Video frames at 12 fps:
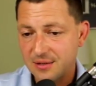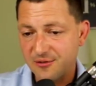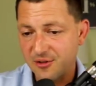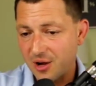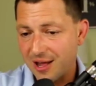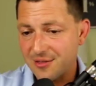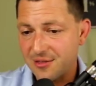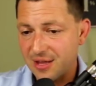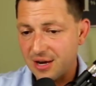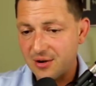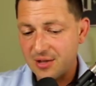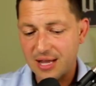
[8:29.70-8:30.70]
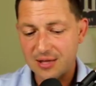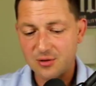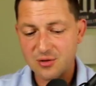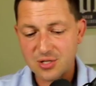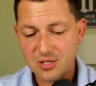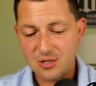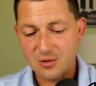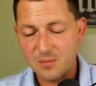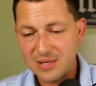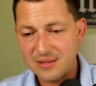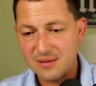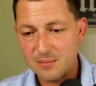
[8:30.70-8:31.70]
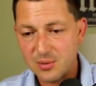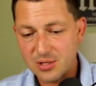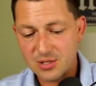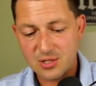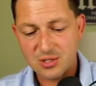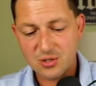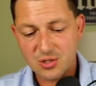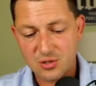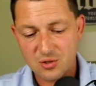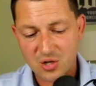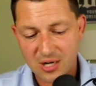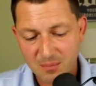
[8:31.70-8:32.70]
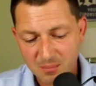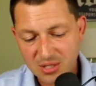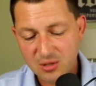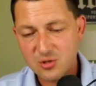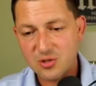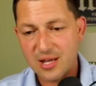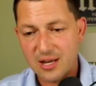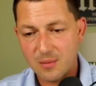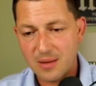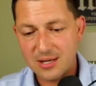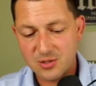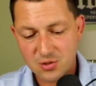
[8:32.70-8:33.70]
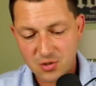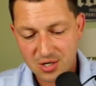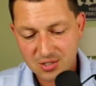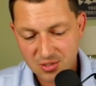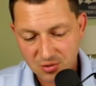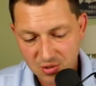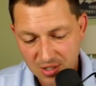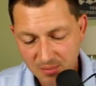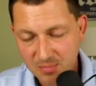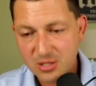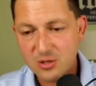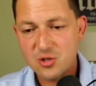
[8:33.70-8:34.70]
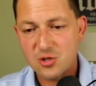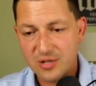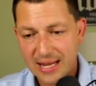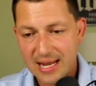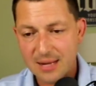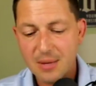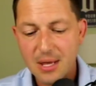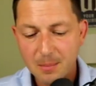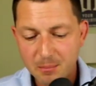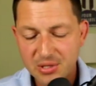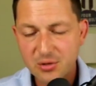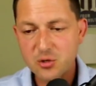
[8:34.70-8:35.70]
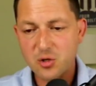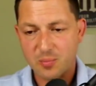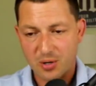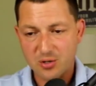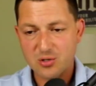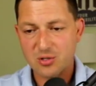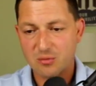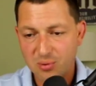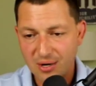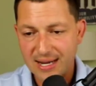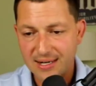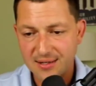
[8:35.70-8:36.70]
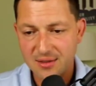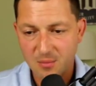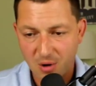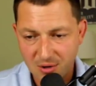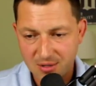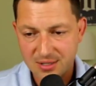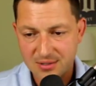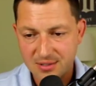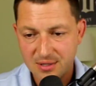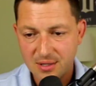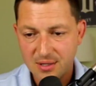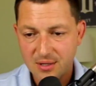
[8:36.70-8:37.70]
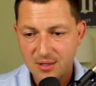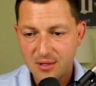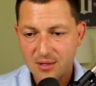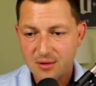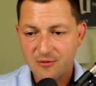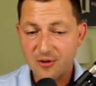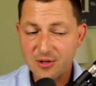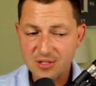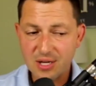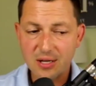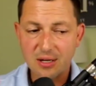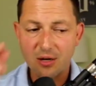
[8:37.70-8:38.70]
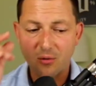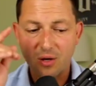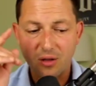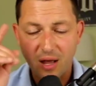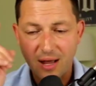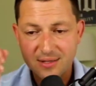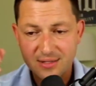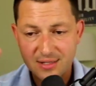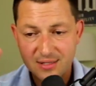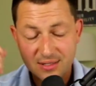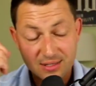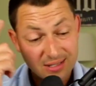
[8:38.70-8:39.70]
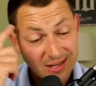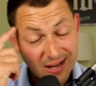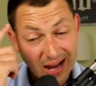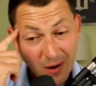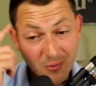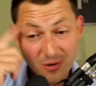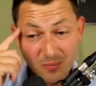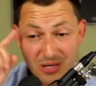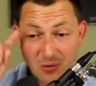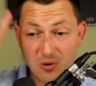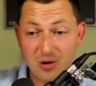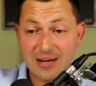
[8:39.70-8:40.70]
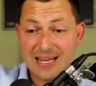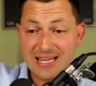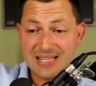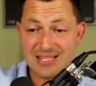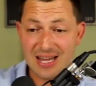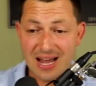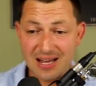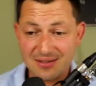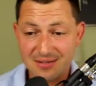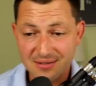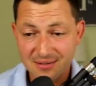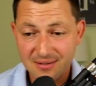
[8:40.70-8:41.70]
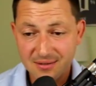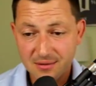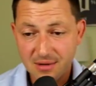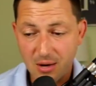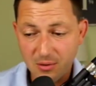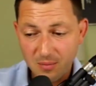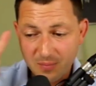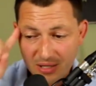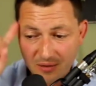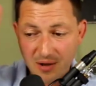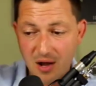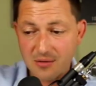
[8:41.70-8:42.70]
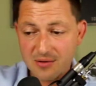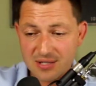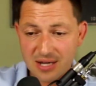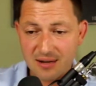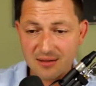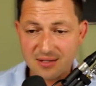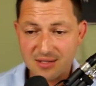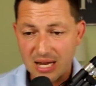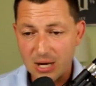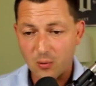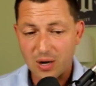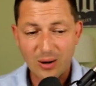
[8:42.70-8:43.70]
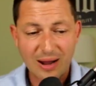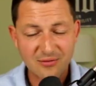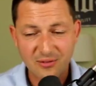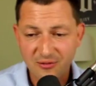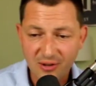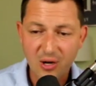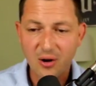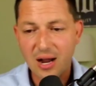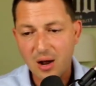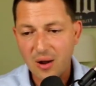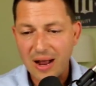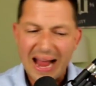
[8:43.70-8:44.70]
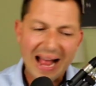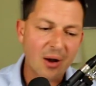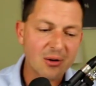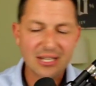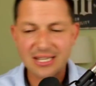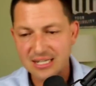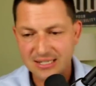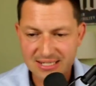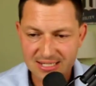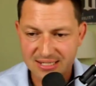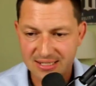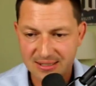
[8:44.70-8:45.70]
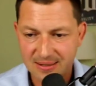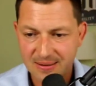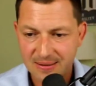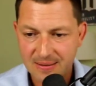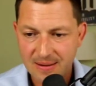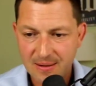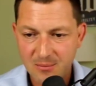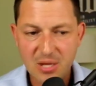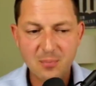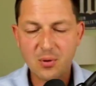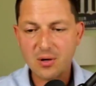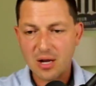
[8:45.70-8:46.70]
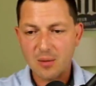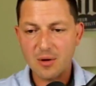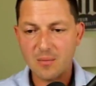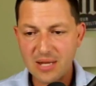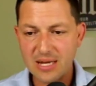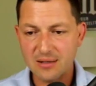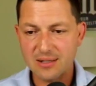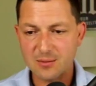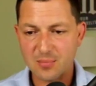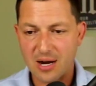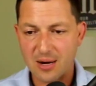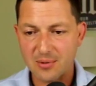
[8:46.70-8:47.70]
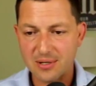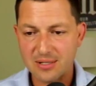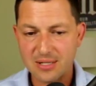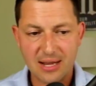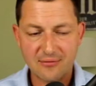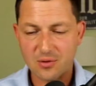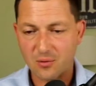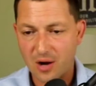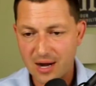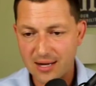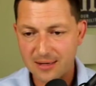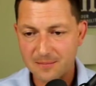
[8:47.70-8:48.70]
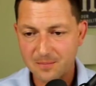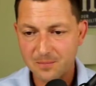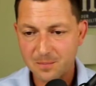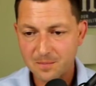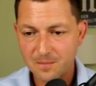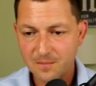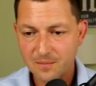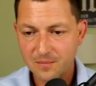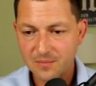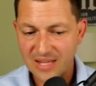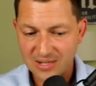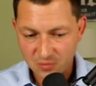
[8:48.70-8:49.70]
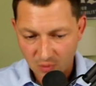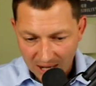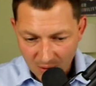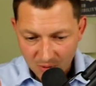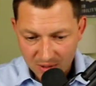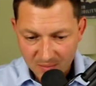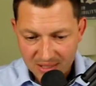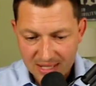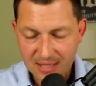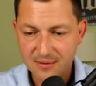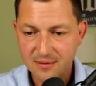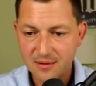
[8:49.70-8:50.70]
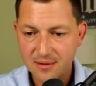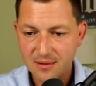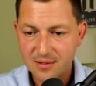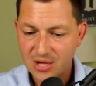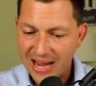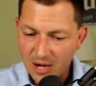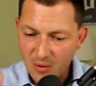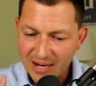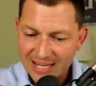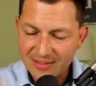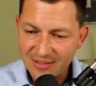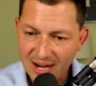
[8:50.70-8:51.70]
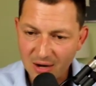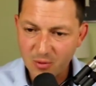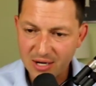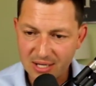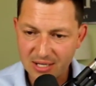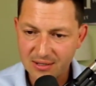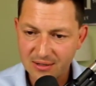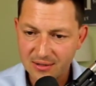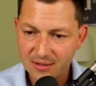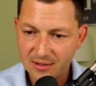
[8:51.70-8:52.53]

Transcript: if you're not there yet and you're still beating the bushes, you're still trying to build your database, you're still trying to build your name, build your personal brand in the market. First thing you need to realize is, is I want to be where he's at. I want to be on the other side of this thing where I don't have to figure out how to get a listing. People are coming to me to list properties left and right. That's where I want to be. So how do I get there, Ricky?